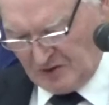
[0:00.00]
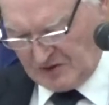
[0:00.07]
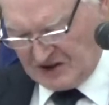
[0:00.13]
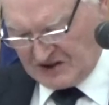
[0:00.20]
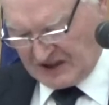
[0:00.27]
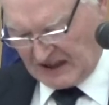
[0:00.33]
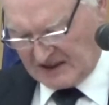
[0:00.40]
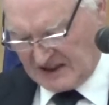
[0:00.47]
to
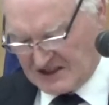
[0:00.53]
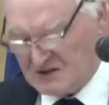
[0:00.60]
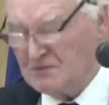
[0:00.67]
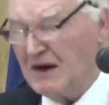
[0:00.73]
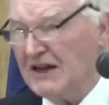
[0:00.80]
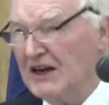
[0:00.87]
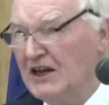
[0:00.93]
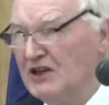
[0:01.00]
settle as
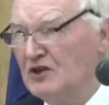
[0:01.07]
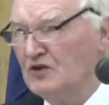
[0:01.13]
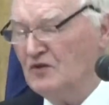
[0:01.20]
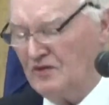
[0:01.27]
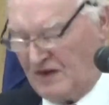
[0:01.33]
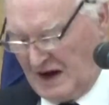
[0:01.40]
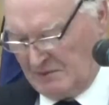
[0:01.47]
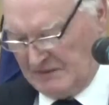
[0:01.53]
many new
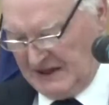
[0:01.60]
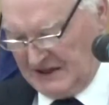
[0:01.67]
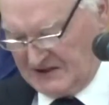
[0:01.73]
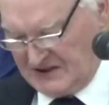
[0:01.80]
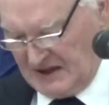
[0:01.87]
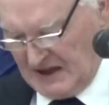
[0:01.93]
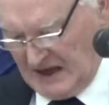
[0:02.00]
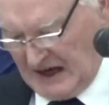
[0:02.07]

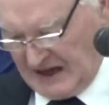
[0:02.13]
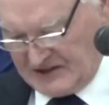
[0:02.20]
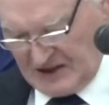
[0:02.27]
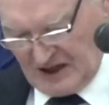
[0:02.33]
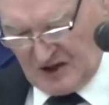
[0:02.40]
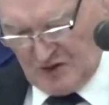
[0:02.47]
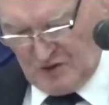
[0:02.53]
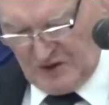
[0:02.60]
families as
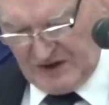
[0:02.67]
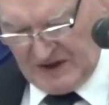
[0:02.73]
he could